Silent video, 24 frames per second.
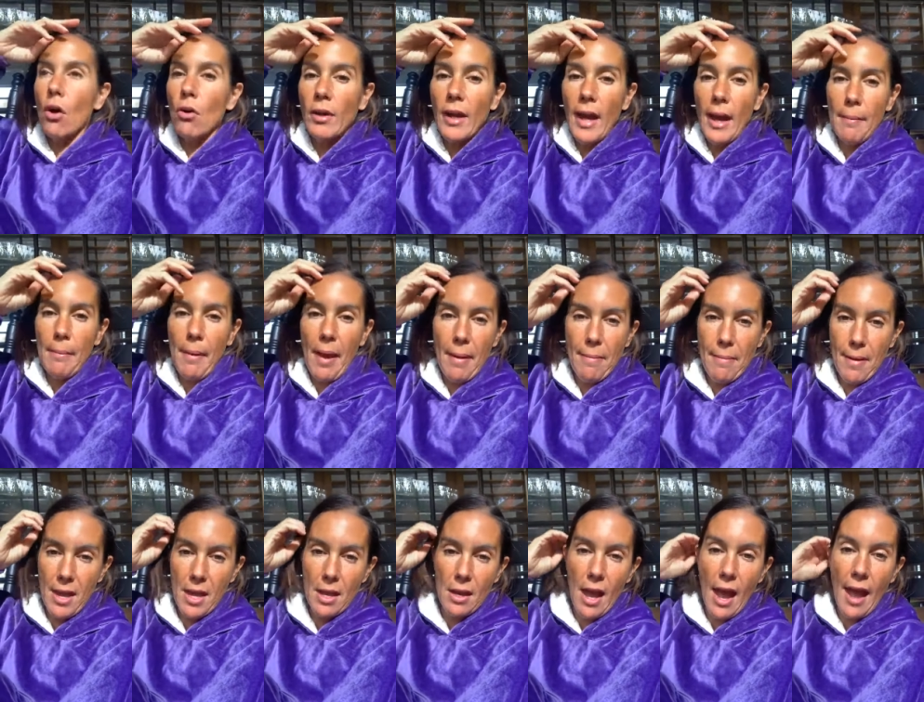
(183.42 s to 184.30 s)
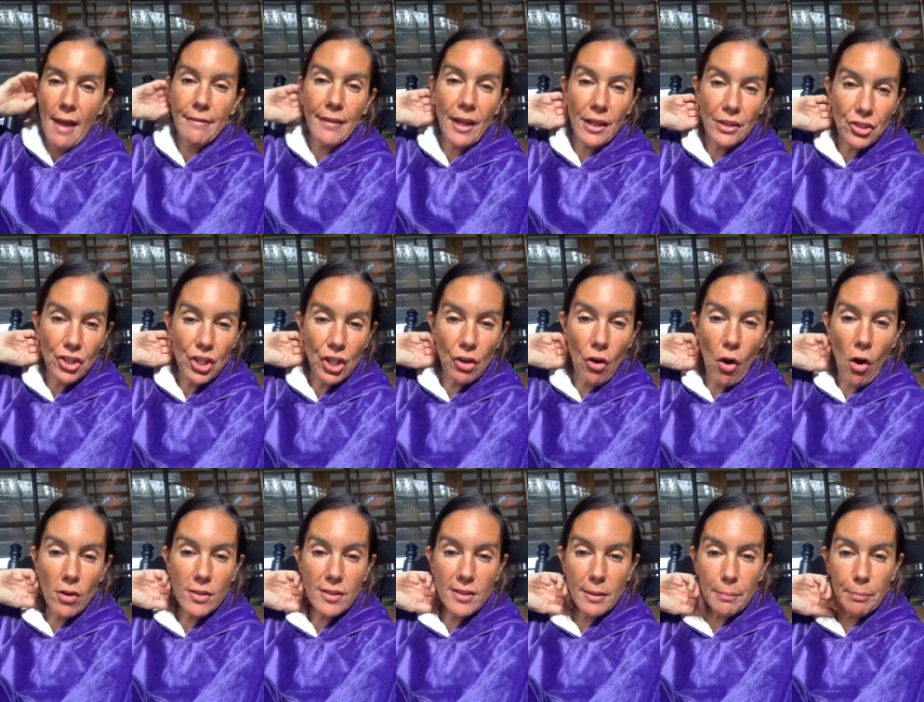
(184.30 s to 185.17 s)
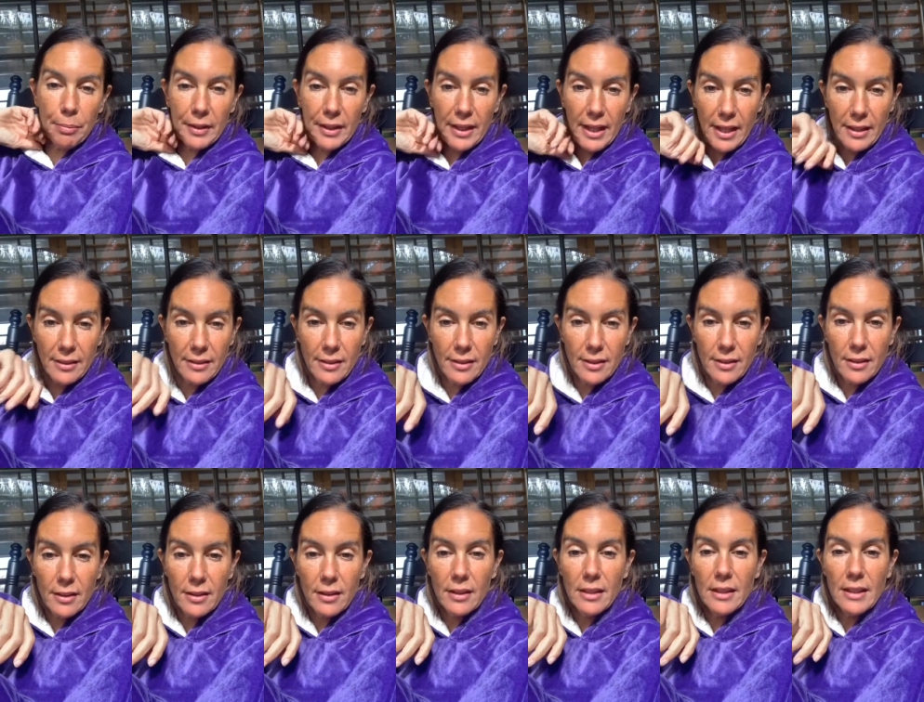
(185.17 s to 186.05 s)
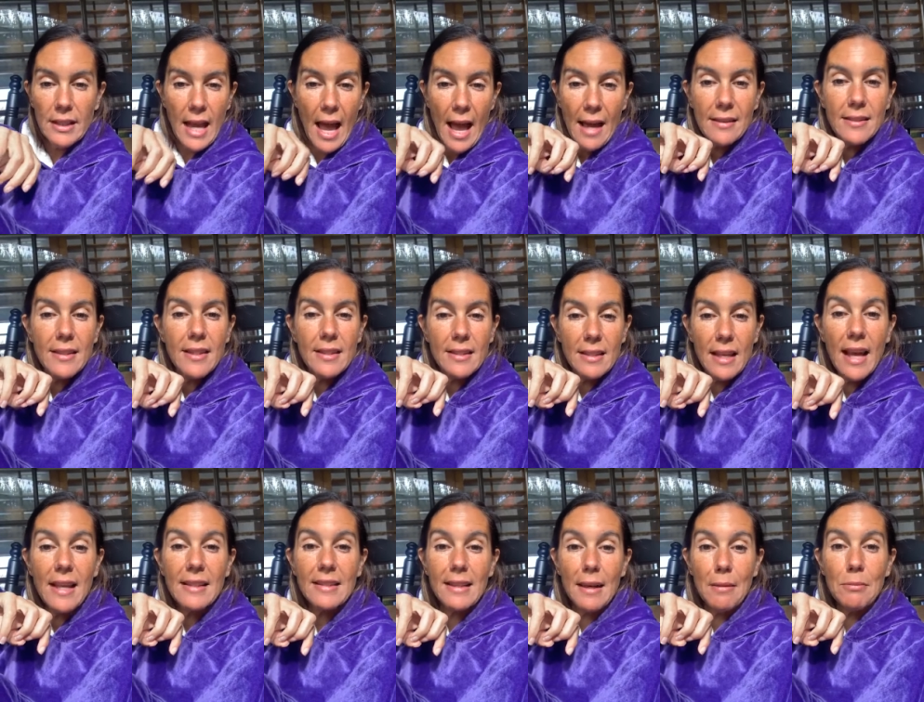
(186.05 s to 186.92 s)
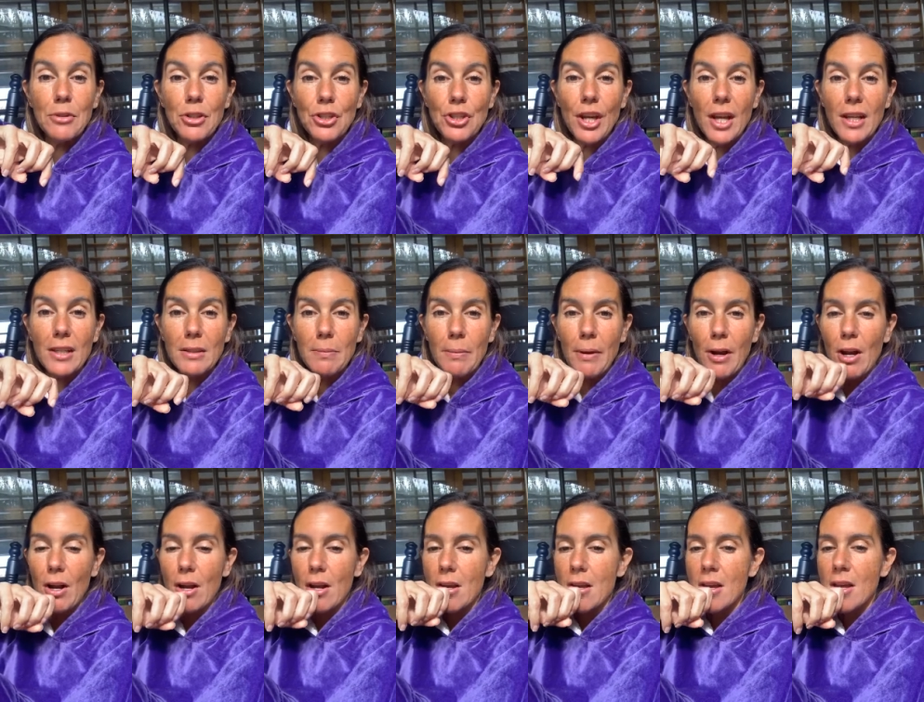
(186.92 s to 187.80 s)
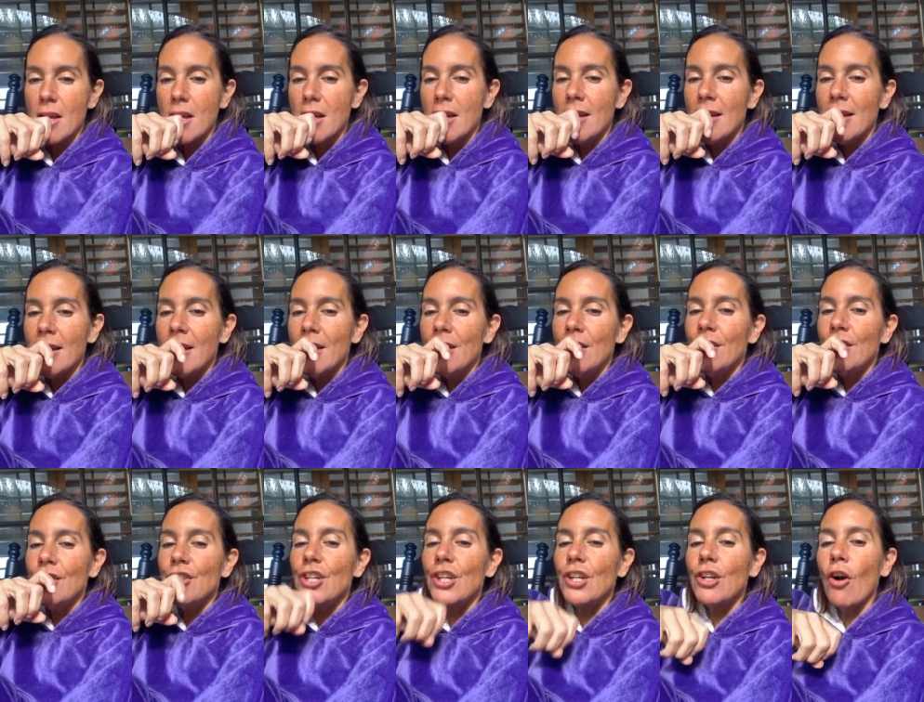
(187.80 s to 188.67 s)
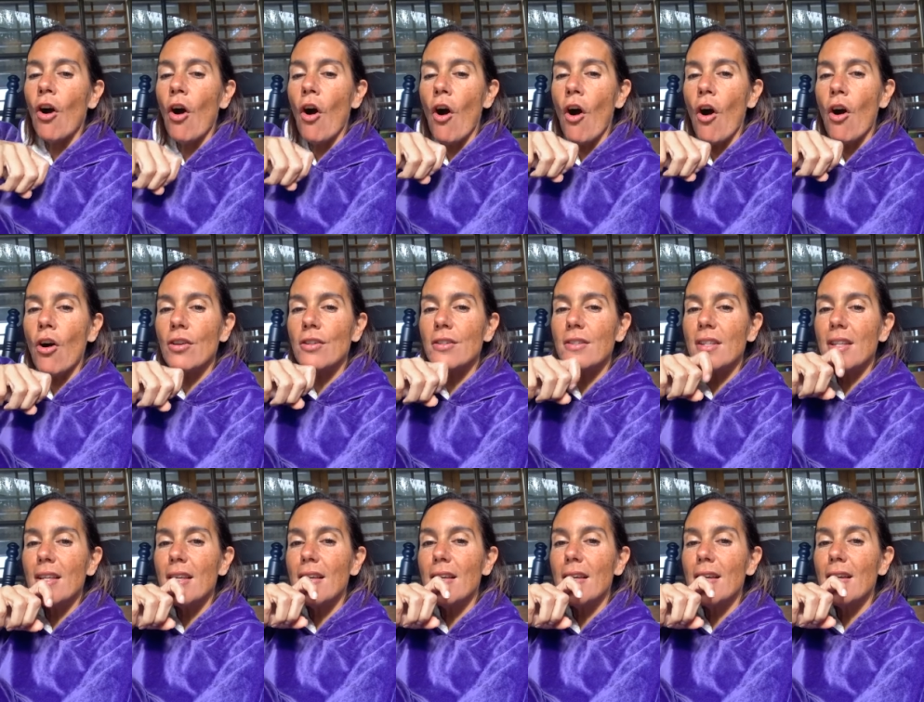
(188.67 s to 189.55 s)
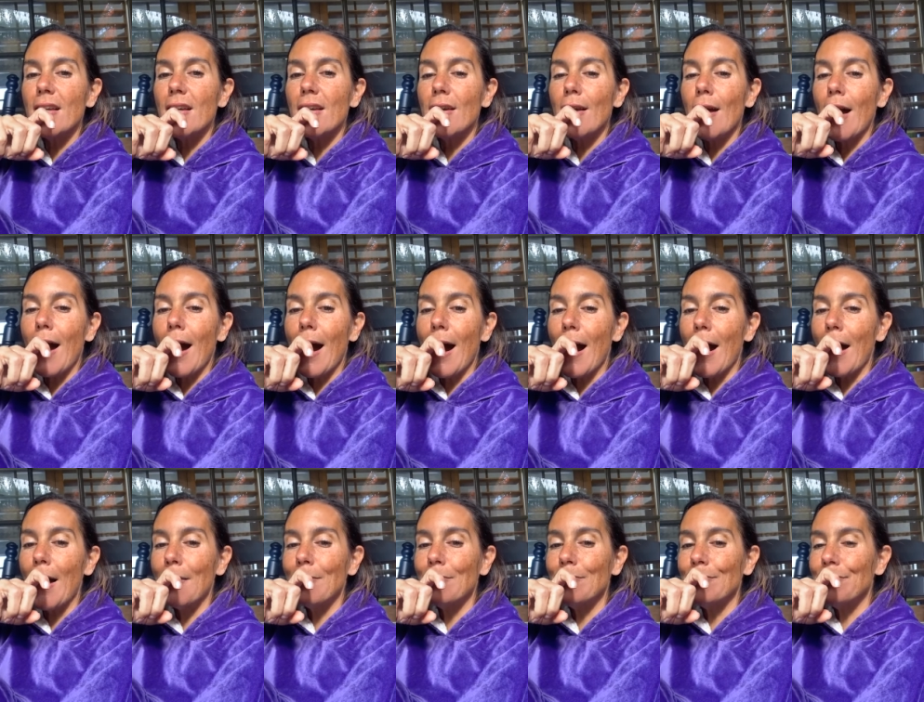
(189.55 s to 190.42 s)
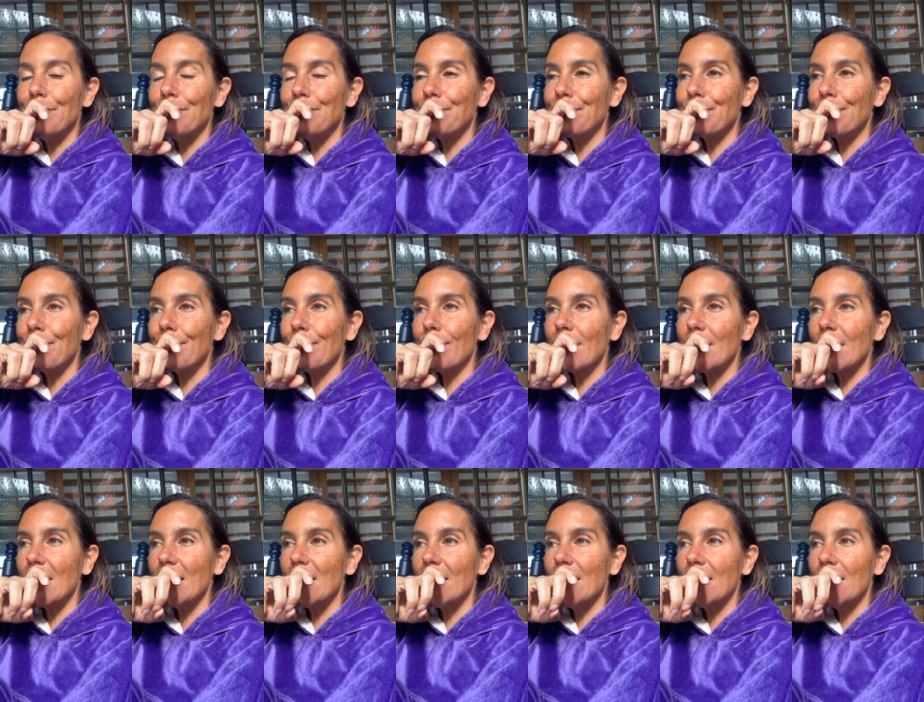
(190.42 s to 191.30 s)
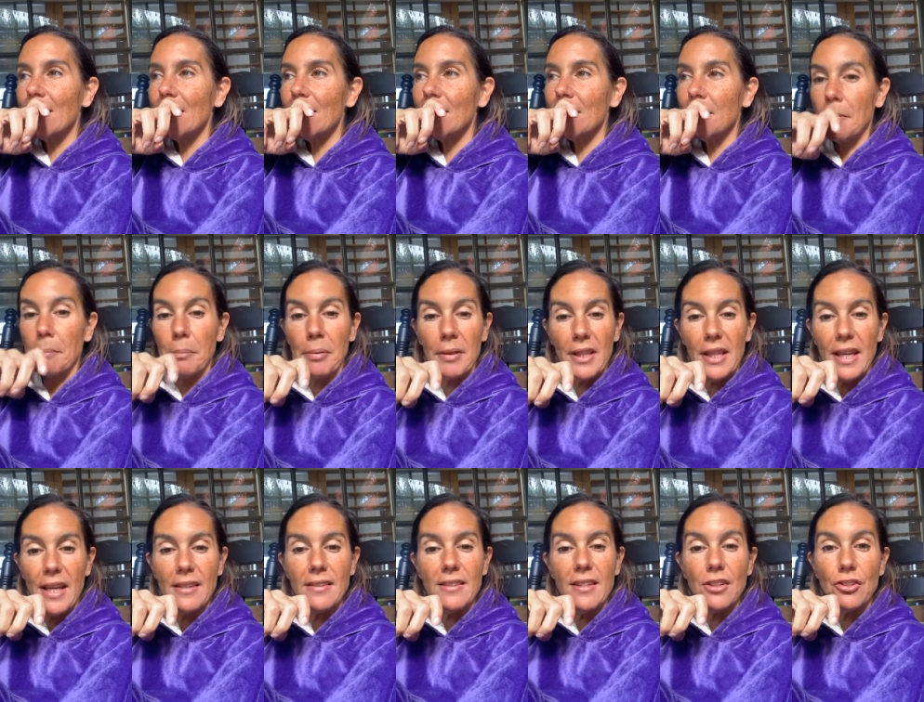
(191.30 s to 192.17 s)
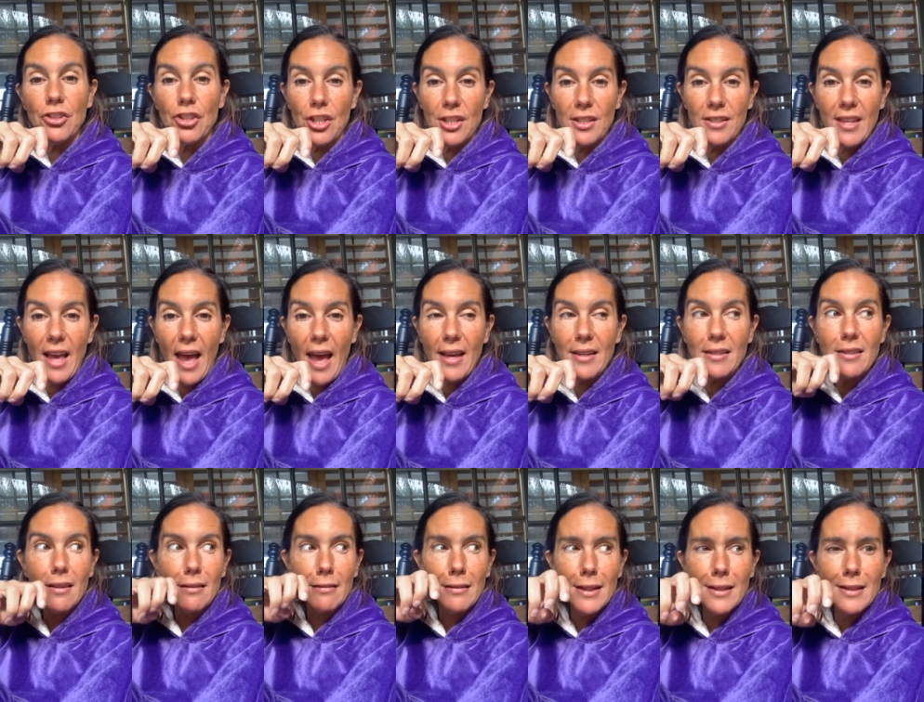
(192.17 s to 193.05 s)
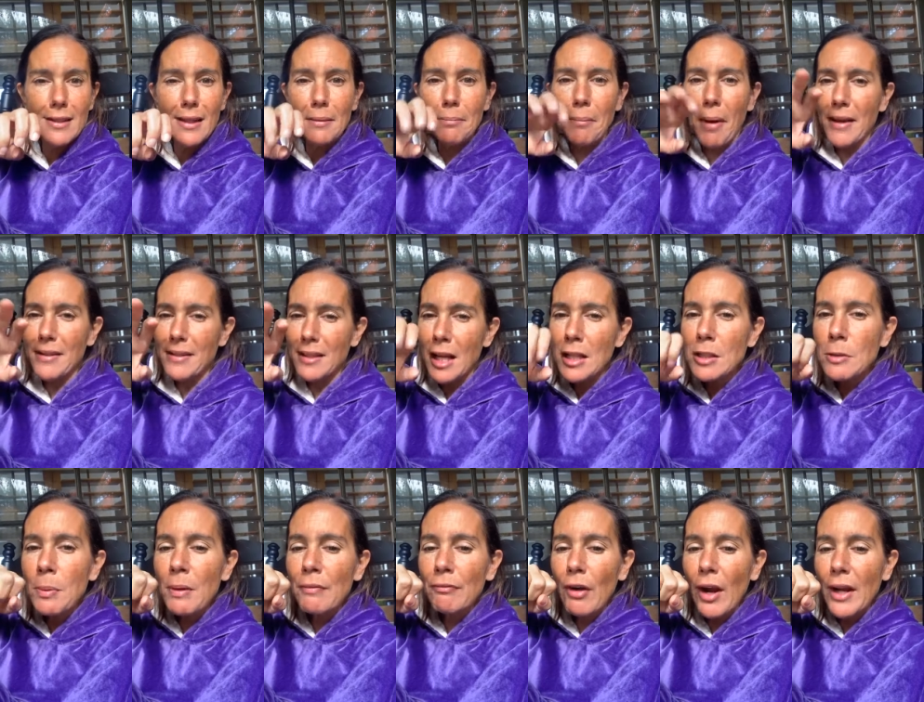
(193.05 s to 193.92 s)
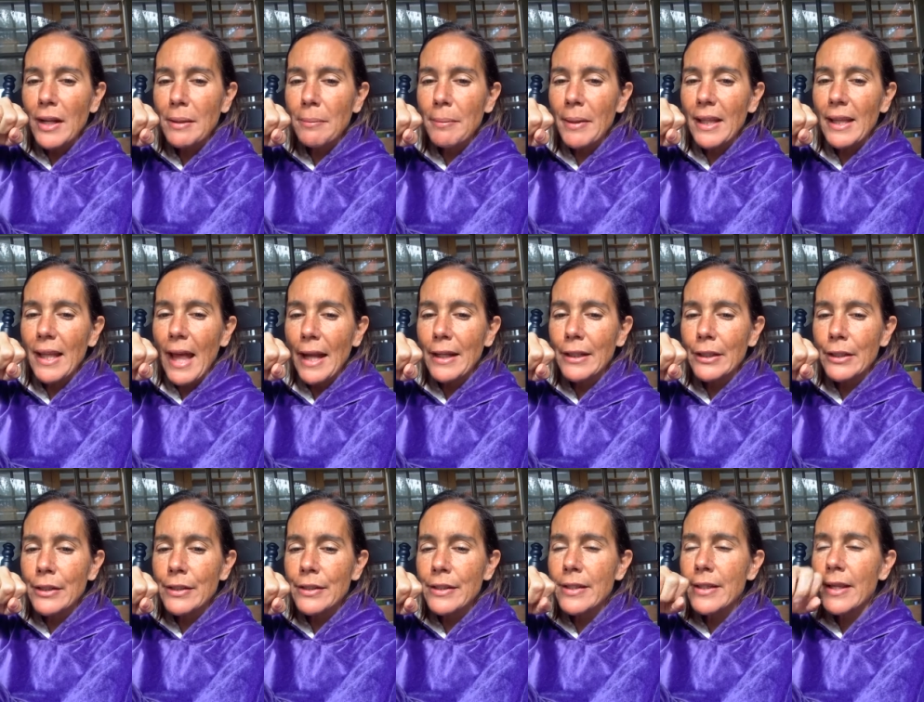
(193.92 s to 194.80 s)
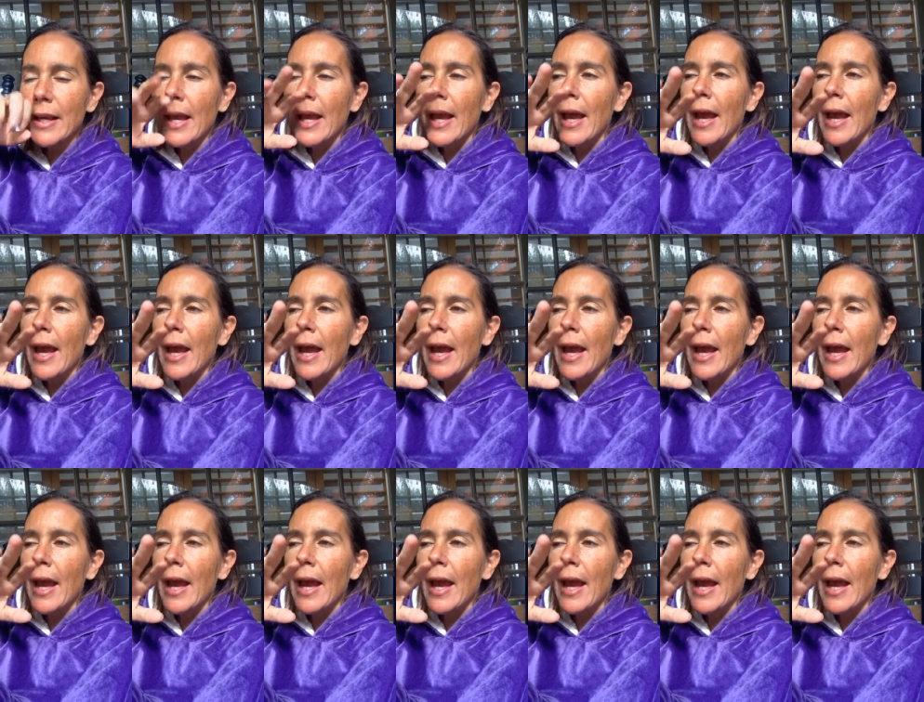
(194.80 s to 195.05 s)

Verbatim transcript: okay, baby. And then she calls the police. Yes, his last name is Shakespeare. She calls um, the police and she says, listen, my son's been writing me letters